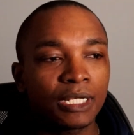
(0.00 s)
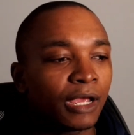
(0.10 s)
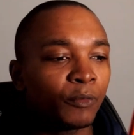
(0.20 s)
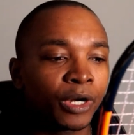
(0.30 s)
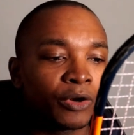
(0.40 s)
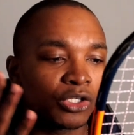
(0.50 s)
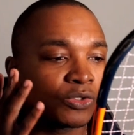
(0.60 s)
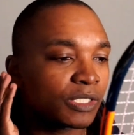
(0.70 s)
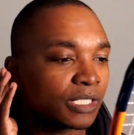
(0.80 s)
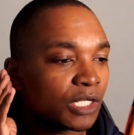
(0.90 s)
When I reduced the
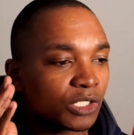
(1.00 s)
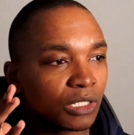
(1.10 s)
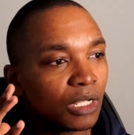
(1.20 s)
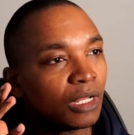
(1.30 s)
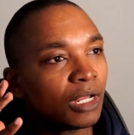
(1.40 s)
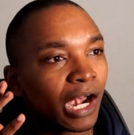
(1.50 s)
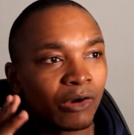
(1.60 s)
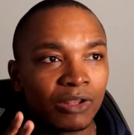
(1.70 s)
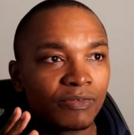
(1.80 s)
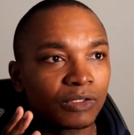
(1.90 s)
tension, I really
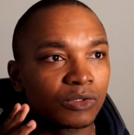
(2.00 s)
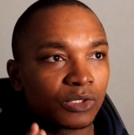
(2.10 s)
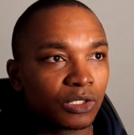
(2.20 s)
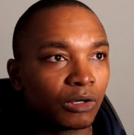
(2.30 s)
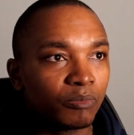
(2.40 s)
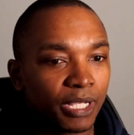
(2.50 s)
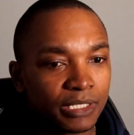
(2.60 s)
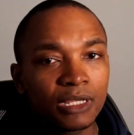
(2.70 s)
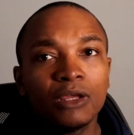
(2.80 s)
felt it was a lot better,